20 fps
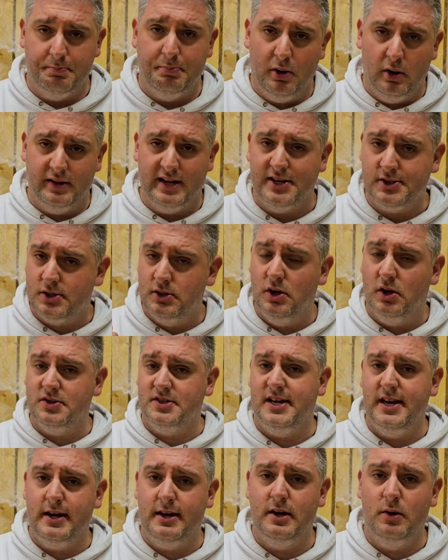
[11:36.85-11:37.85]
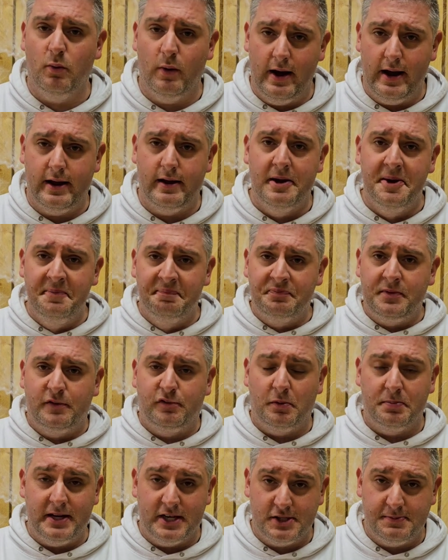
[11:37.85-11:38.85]
but that's not taken away
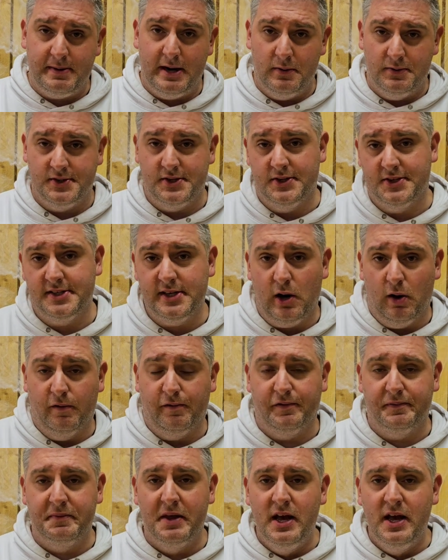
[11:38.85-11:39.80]
from the experience itself.